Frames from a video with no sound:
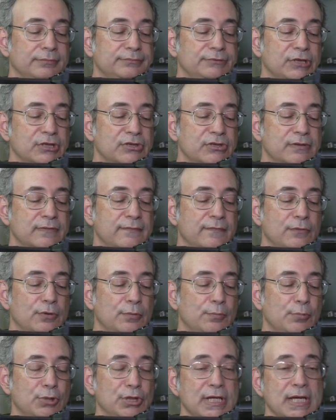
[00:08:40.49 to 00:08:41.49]
just for
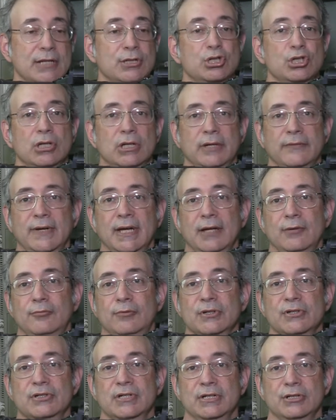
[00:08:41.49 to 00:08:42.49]
protection. I've had
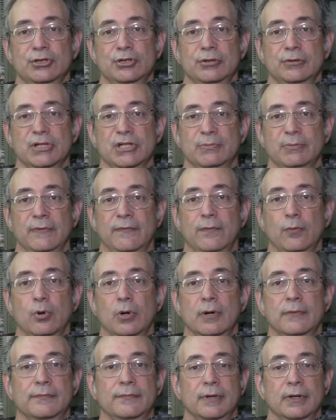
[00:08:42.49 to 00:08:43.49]
wrist injuries
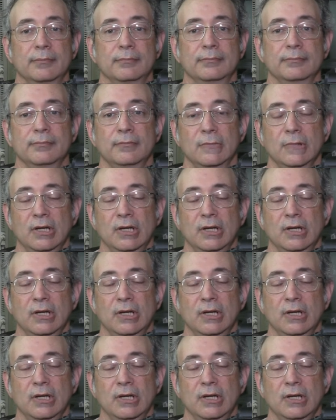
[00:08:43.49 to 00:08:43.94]
before from